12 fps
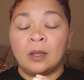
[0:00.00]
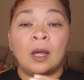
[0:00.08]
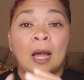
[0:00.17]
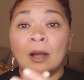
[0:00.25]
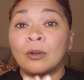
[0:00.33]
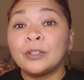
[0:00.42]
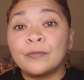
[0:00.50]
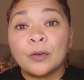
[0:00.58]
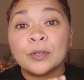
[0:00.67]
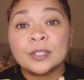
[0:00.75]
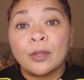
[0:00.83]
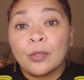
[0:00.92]
I only
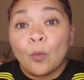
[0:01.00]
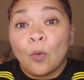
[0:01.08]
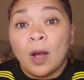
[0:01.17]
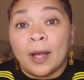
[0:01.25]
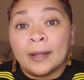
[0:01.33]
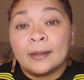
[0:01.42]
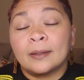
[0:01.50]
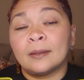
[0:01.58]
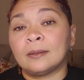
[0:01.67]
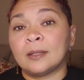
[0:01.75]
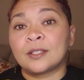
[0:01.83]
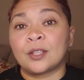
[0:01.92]
focus on the what.
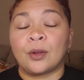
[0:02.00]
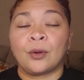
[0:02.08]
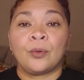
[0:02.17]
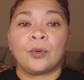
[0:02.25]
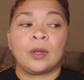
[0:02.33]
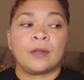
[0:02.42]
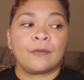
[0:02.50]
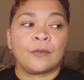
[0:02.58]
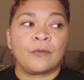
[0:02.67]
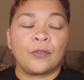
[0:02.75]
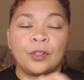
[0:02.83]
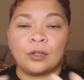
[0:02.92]
So
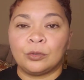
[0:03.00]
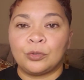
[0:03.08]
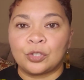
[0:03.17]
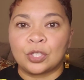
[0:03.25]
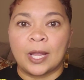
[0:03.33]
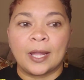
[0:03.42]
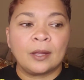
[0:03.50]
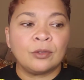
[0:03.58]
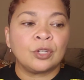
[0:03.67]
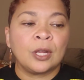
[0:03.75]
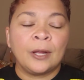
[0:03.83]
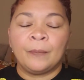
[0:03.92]
for the loose
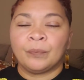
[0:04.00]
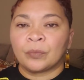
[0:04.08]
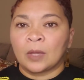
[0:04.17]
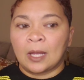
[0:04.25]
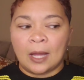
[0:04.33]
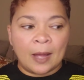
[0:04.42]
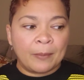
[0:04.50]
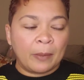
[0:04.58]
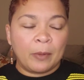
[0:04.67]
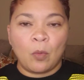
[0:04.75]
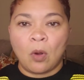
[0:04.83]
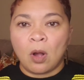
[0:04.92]
change, I may
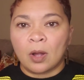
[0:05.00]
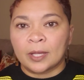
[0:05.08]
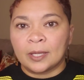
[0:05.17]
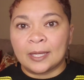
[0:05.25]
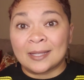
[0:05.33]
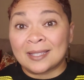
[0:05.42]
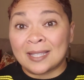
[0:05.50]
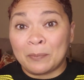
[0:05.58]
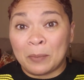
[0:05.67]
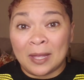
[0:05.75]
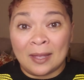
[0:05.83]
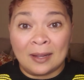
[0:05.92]
be walking and see
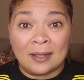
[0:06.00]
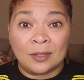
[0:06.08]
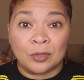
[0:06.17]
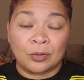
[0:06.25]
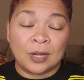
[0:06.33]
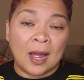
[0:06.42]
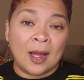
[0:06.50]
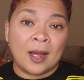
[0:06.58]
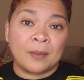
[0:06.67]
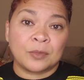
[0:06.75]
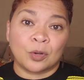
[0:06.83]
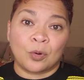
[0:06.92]
pennies or
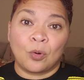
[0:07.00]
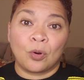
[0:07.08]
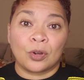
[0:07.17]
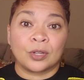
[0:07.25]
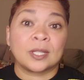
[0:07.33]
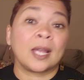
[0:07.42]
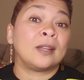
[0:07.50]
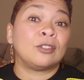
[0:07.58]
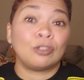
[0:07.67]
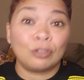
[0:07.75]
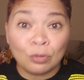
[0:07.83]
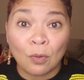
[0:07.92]
dimes or quarters. And do
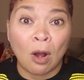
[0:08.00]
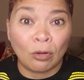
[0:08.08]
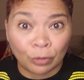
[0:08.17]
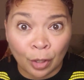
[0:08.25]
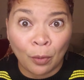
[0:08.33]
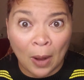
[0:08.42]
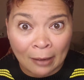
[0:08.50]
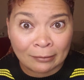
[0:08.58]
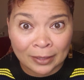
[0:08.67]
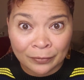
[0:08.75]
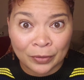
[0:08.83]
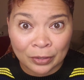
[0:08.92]
you all know how
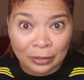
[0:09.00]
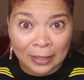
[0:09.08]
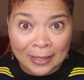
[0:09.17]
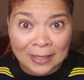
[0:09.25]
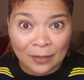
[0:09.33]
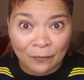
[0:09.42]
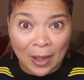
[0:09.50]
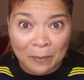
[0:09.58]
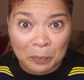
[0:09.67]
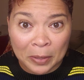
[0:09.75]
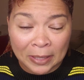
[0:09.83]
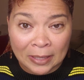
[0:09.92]
difficult it is to
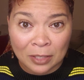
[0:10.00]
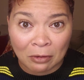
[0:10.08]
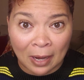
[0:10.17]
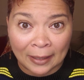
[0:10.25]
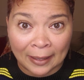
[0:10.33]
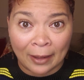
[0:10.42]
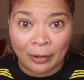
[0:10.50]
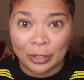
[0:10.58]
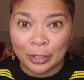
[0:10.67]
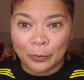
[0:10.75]
find pennies right now?